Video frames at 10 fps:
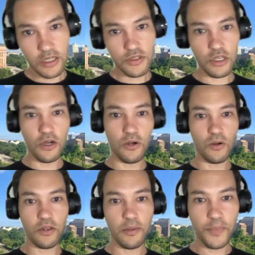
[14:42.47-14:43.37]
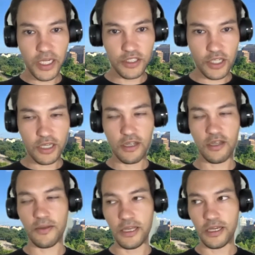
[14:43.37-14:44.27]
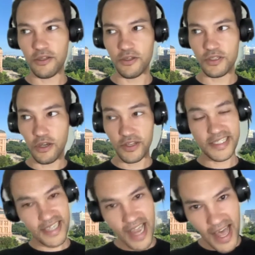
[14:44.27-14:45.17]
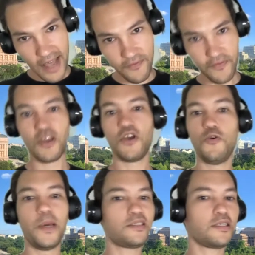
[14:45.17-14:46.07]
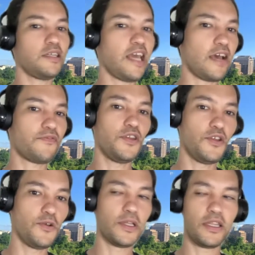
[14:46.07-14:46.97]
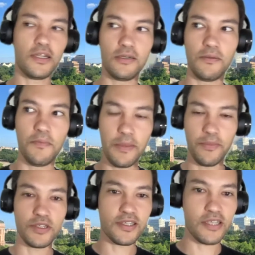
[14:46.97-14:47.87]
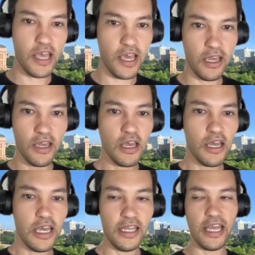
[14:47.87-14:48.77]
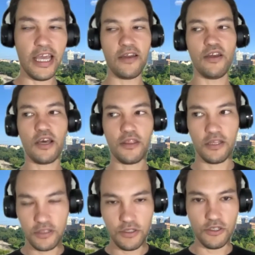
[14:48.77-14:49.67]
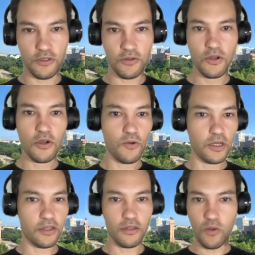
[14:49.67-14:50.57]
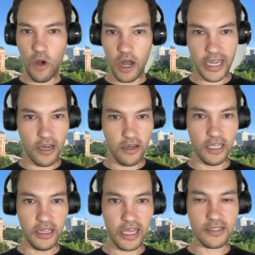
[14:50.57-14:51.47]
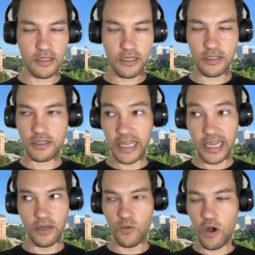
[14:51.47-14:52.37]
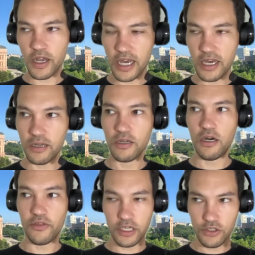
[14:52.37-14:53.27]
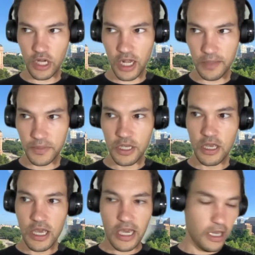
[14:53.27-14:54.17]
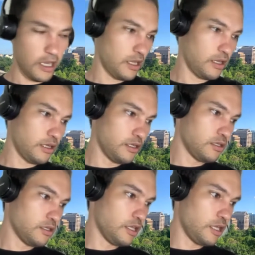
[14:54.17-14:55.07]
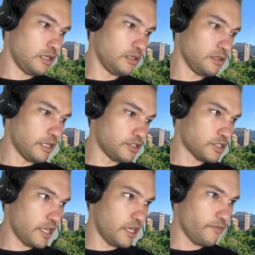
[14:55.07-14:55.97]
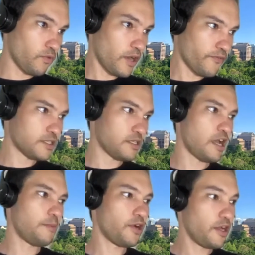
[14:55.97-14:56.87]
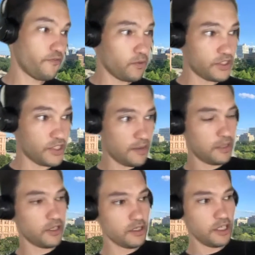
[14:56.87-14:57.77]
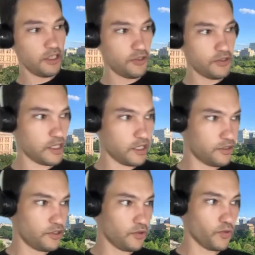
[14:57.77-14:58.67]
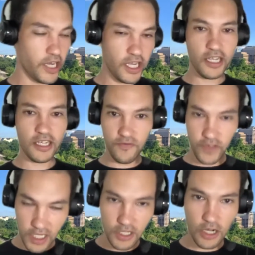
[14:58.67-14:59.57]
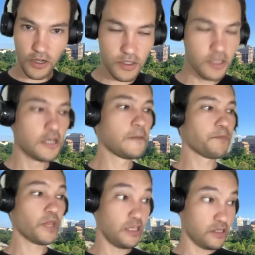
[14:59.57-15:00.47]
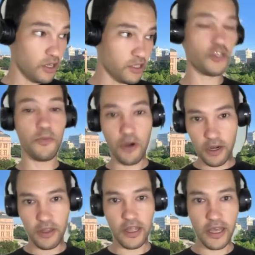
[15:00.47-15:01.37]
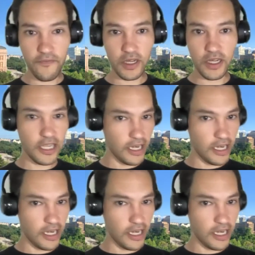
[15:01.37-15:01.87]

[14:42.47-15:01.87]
So the budget includes all the staff who basically have to do what their members say. And they had nothing to do with the walkout in that sense. They didn't walk out on their jobs. And the legislative reference library, for which I'm literally using to read his vetoes, is also part of that funding.